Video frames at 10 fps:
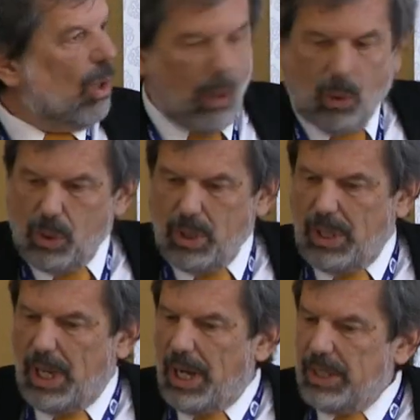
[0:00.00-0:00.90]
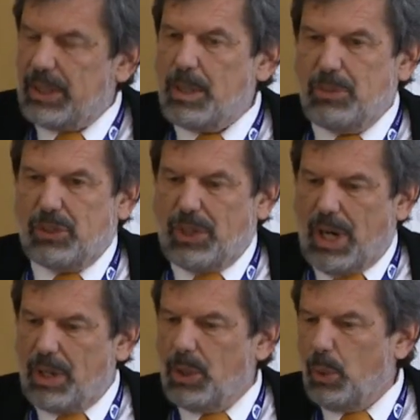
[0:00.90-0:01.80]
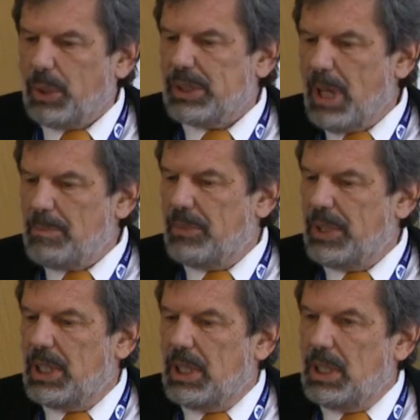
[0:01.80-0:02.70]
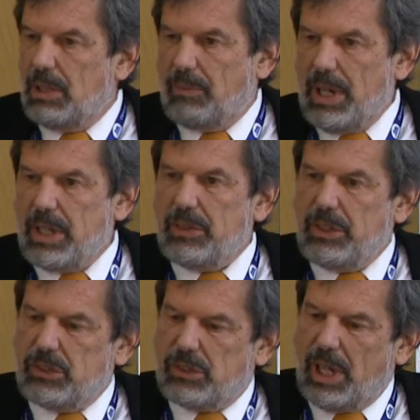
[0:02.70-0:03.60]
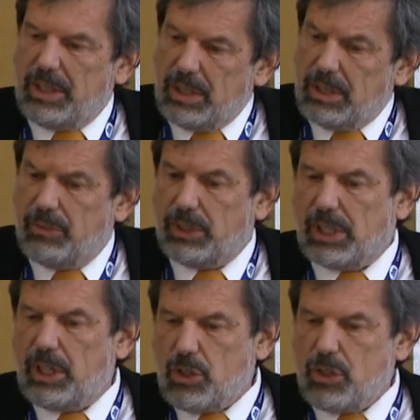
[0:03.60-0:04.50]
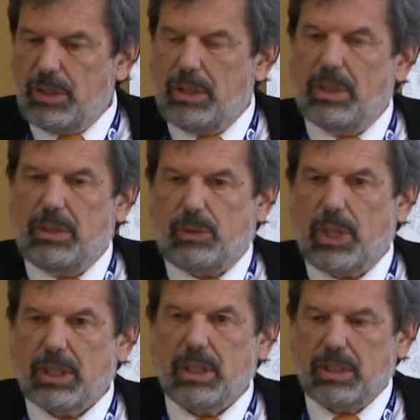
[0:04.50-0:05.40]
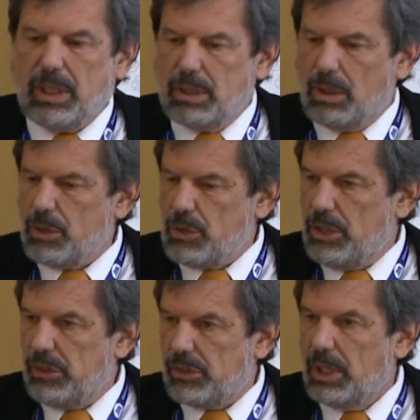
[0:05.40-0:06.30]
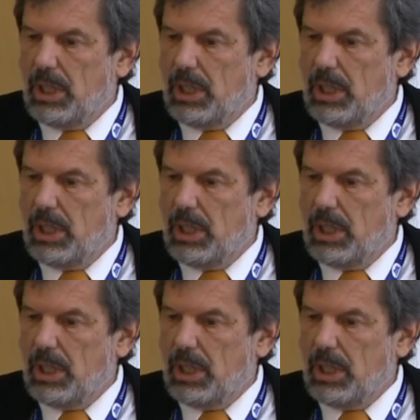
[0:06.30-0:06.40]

All items are hooked up via these identification tracking technologies,